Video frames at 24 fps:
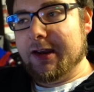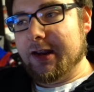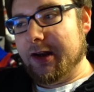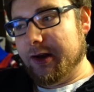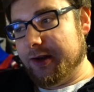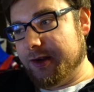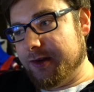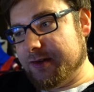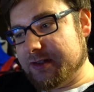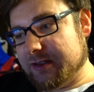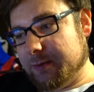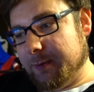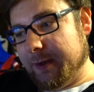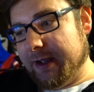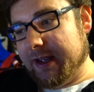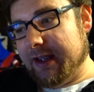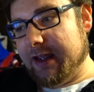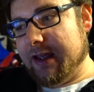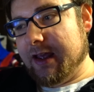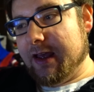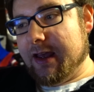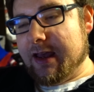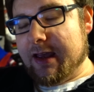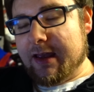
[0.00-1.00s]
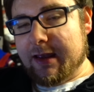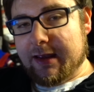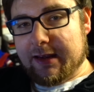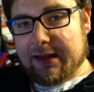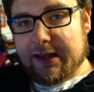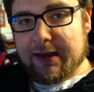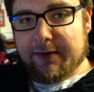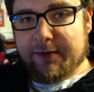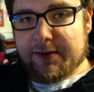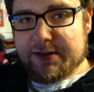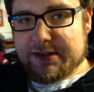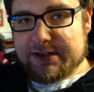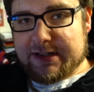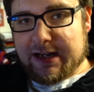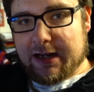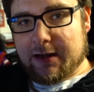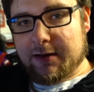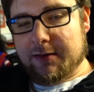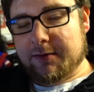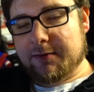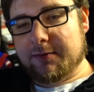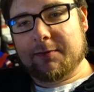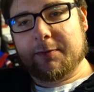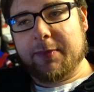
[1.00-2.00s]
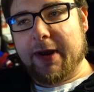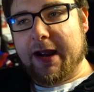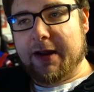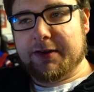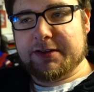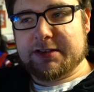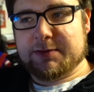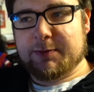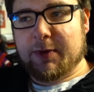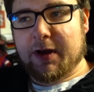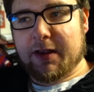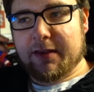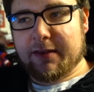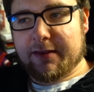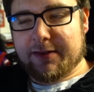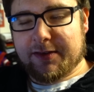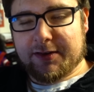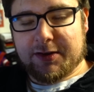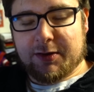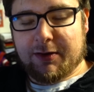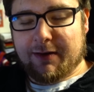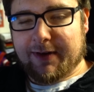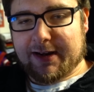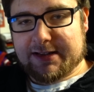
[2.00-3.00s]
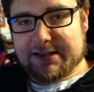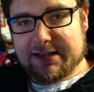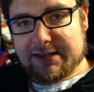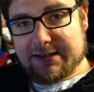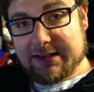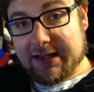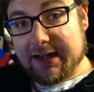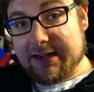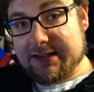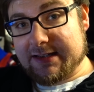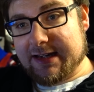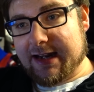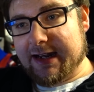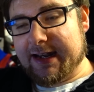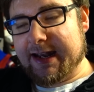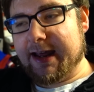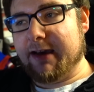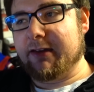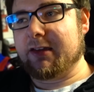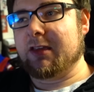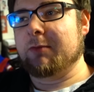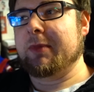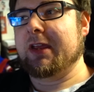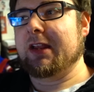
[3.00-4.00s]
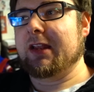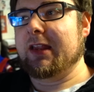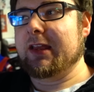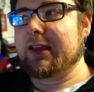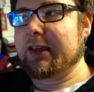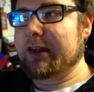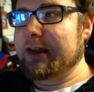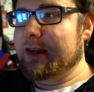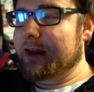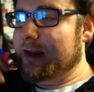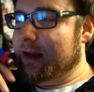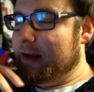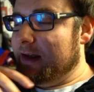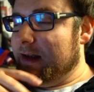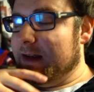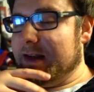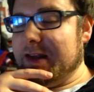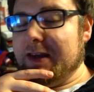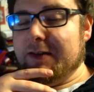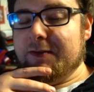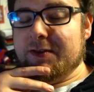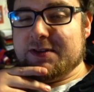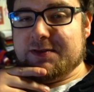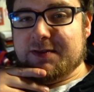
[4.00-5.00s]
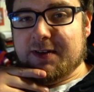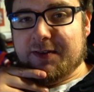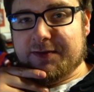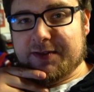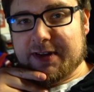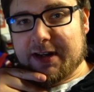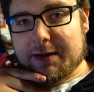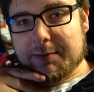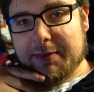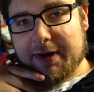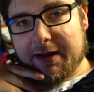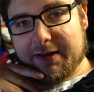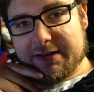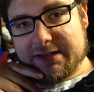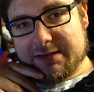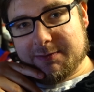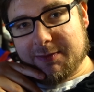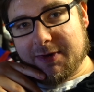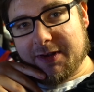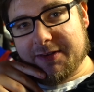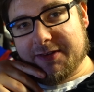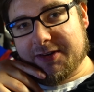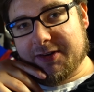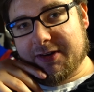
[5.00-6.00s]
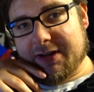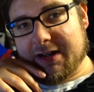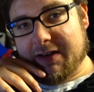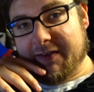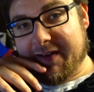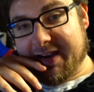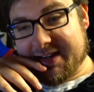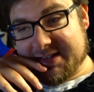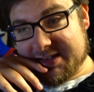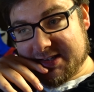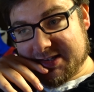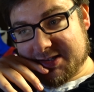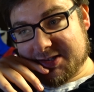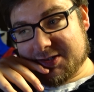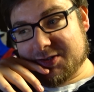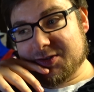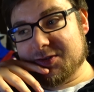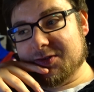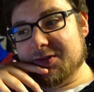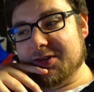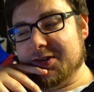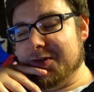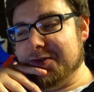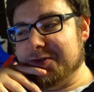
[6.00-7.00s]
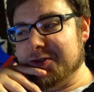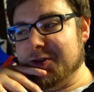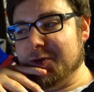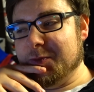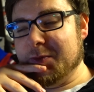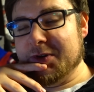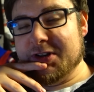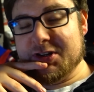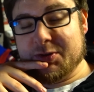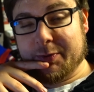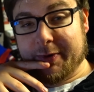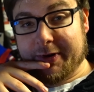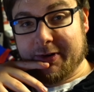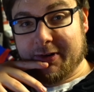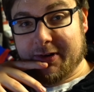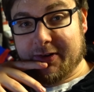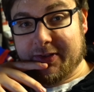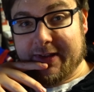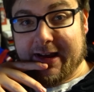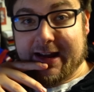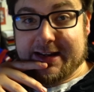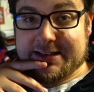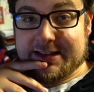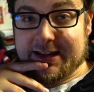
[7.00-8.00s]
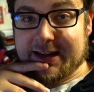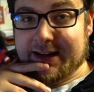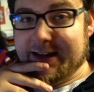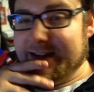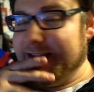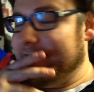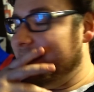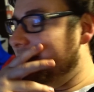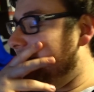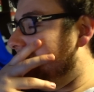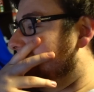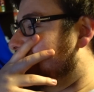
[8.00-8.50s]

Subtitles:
You know, it used to be give us £10 a month and you have access to the internet. Now it can be like give us £15 a month and you can have access to YouTube and Twitter and that's it.